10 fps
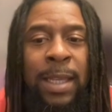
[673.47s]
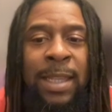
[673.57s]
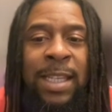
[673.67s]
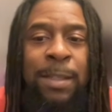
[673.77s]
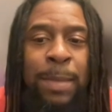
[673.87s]

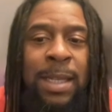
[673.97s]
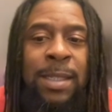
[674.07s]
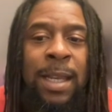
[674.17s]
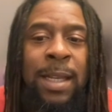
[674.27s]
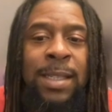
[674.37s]
This
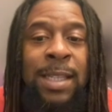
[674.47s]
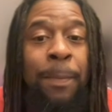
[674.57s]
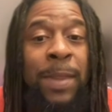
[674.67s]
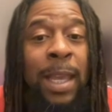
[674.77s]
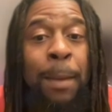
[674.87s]
means
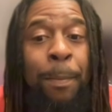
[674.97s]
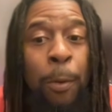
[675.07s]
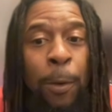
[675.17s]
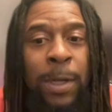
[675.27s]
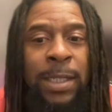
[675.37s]
something
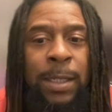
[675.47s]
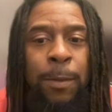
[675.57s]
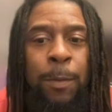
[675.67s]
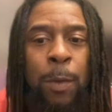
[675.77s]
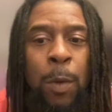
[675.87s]
important.
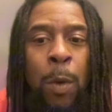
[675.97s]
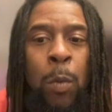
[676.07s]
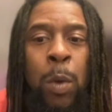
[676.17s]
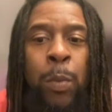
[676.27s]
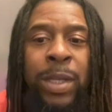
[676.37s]

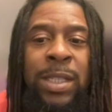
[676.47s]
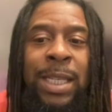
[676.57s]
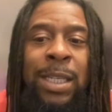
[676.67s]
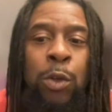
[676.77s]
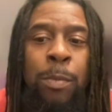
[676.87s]
When we
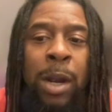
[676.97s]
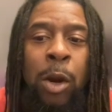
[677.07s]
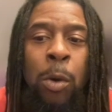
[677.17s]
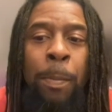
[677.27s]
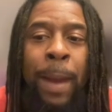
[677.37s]
see
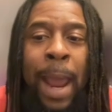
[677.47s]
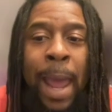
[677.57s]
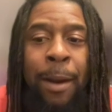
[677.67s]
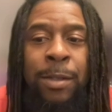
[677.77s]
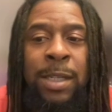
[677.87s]
numerical
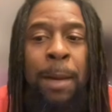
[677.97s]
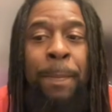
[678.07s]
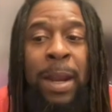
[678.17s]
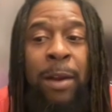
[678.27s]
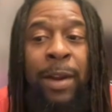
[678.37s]
patterns
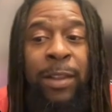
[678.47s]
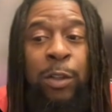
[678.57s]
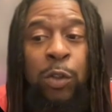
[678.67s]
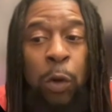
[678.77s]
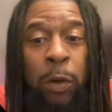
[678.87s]
appearing in
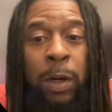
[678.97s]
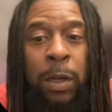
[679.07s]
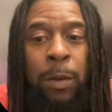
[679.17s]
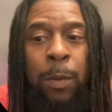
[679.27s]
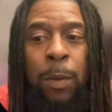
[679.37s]
the
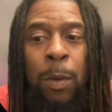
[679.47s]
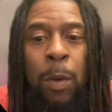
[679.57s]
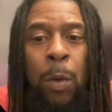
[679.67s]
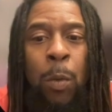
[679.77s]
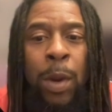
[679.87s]
Torah,
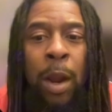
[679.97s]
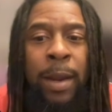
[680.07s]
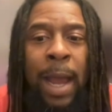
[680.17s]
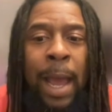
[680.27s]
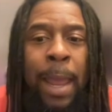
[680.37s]
we are
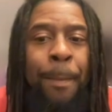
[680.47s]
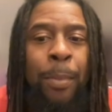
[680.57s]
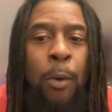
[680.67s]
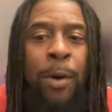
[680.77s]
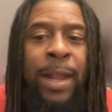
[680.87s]
not
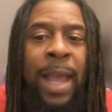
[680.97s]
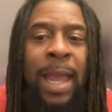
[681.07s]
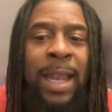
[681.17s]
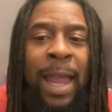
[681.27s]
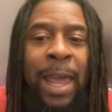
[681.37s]
importing
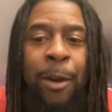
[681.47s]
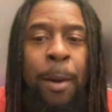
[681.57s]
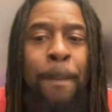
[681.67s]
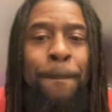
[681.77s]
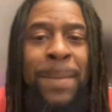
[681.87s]
a
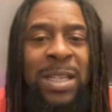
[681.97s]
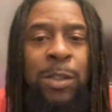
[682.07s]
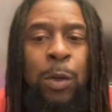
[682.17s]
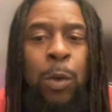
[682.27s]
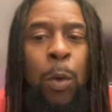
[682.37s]
later
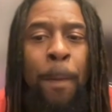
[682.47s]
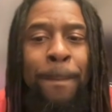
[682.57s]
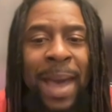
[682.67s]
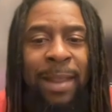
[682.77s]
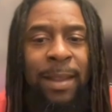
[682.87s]
mystical
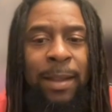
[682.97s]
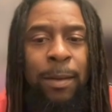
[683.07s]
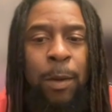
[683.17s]
method.